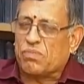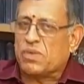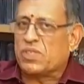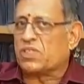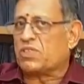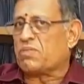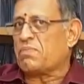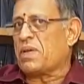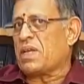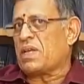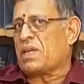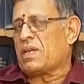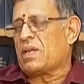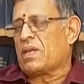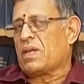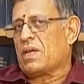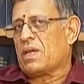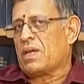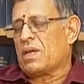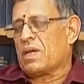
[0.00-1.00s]
must be
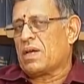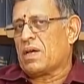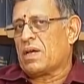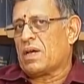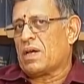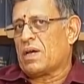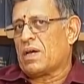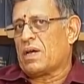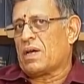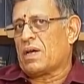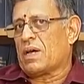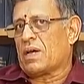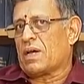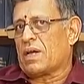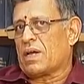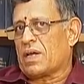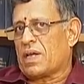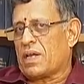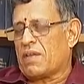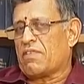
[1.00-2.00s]

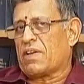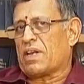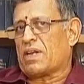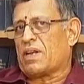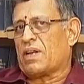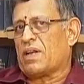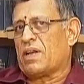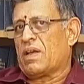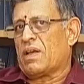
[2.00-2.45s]
given